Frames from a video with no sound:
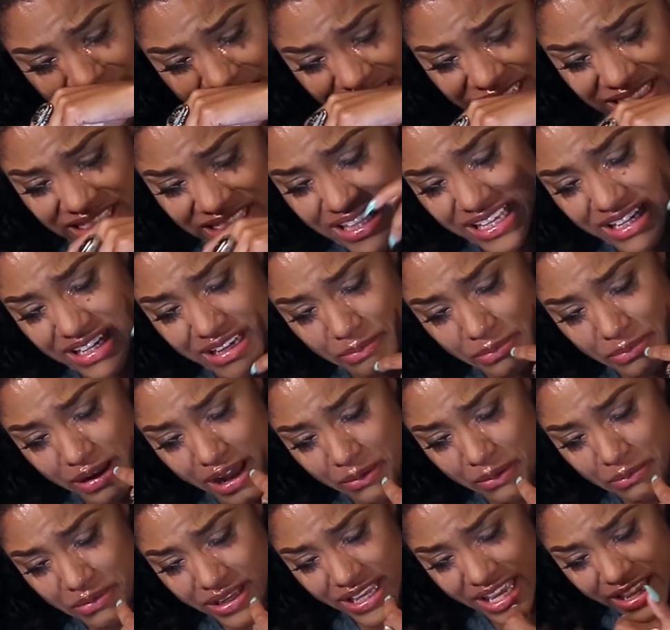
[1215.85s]
and think
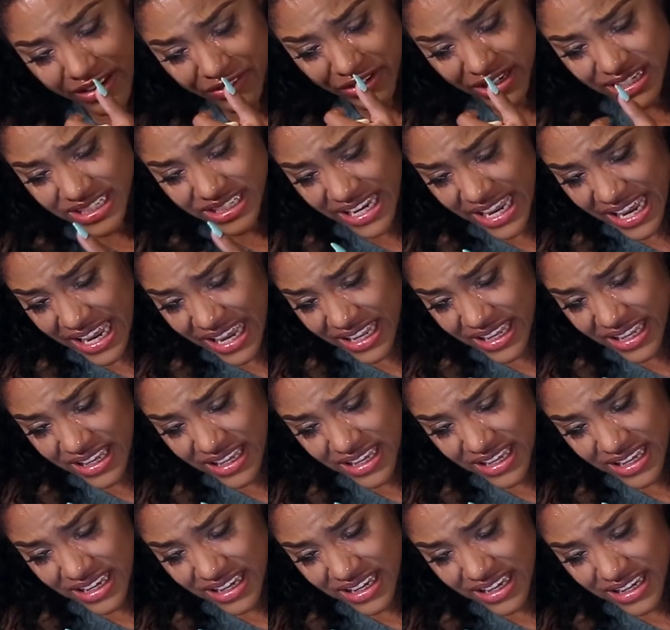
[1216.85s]
about me every day.
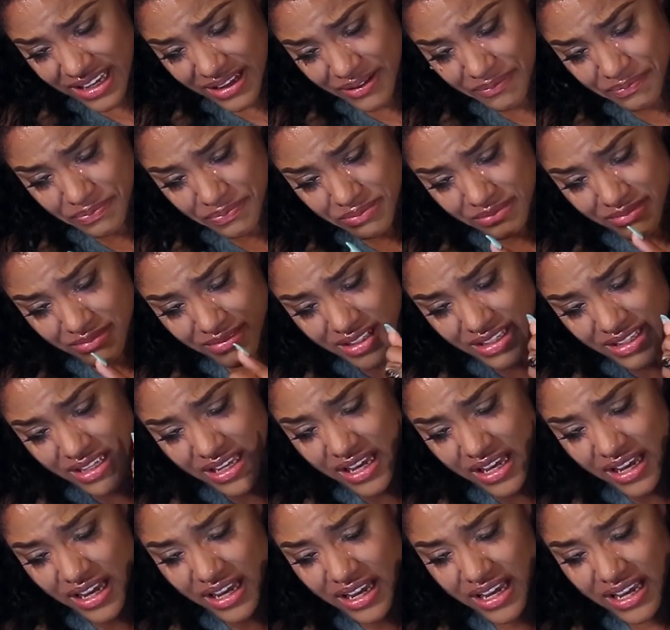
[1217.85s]

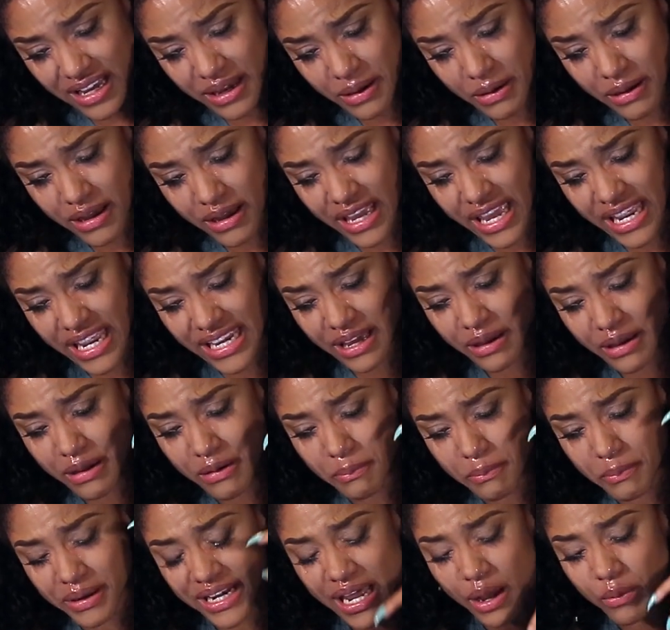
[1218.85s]
Uh,
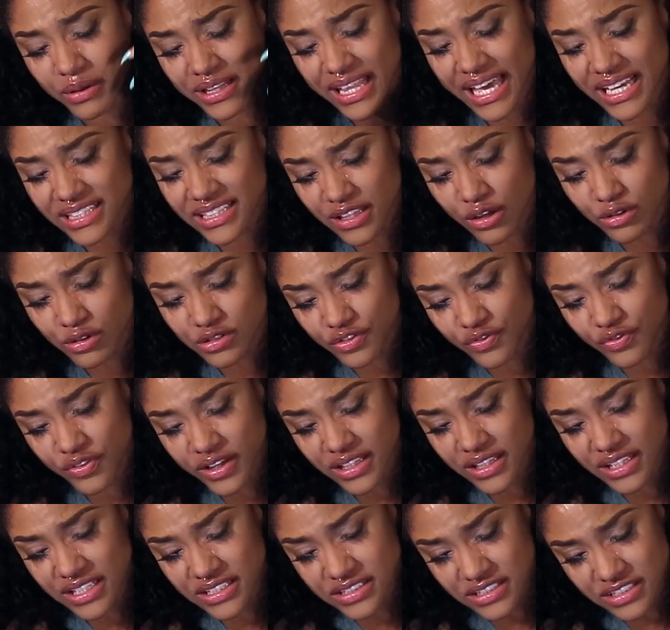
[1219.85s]
but I would like those
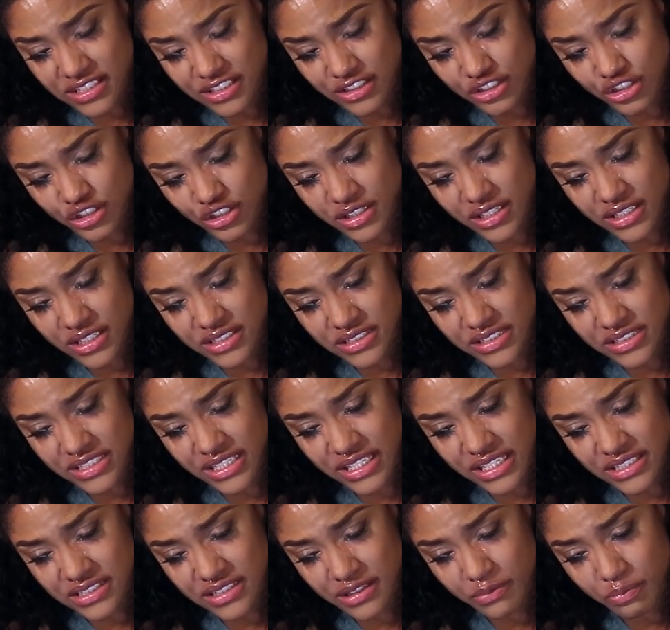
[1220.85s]
feelings to just
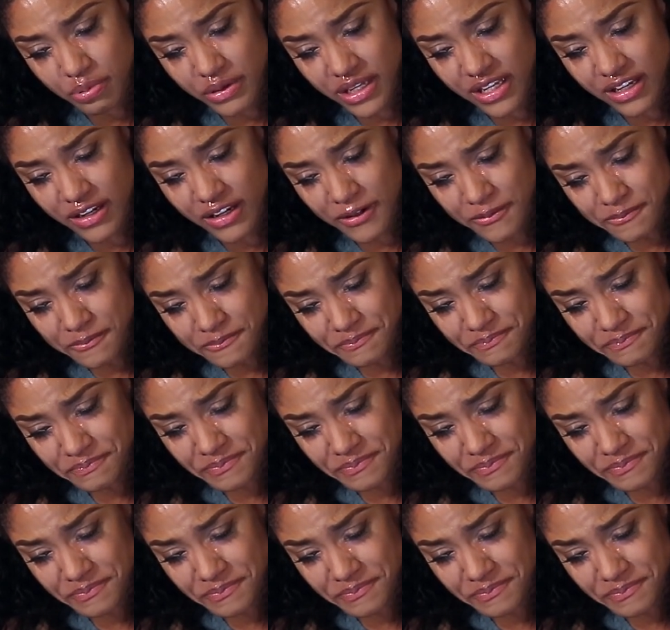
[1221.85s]
disappear.